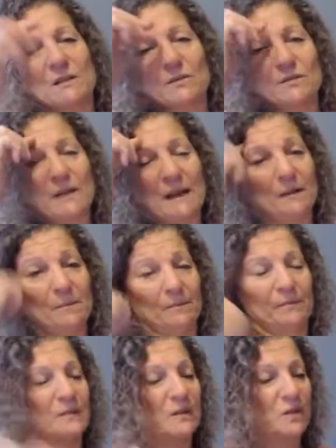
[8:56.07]
down
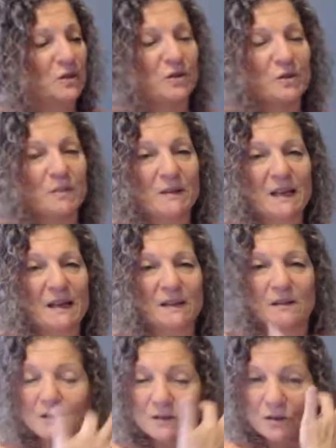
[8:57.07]
in
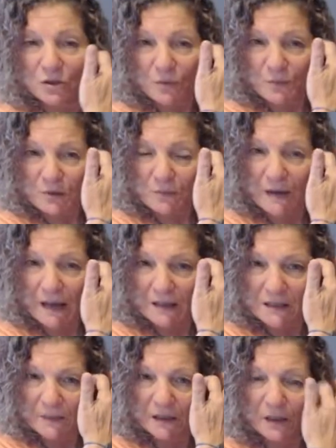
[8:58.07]
the description box
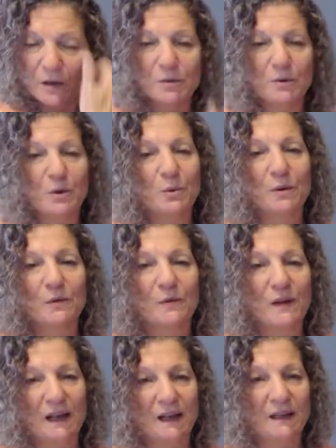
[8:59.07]
below, you will
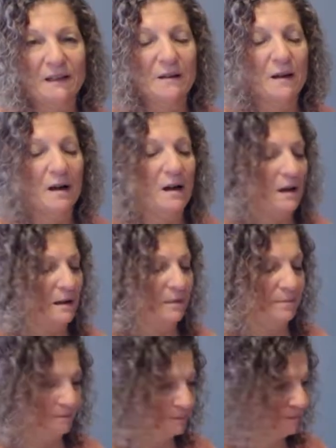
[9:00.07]
find
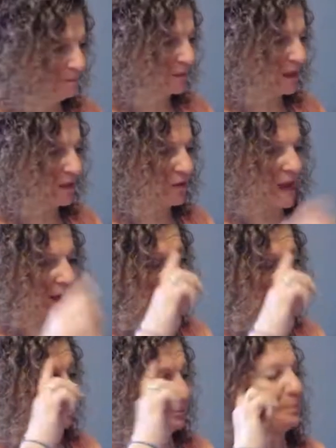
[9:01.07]

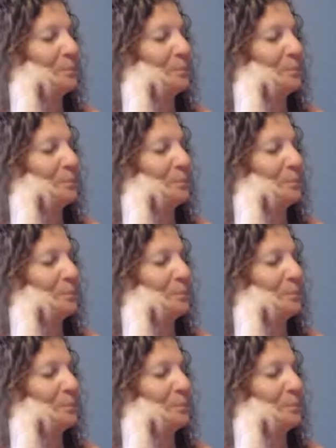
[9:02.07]
that